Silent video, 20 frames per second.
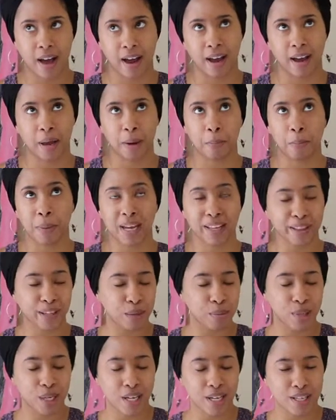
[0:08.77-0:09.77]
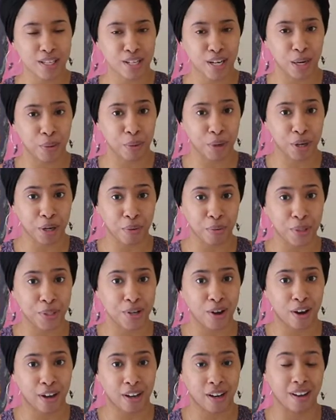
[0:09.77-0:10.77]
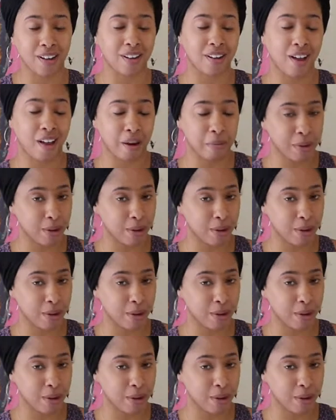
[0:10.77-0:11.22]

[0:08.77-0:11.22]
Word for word: and mainly because today we're going to be talking a lot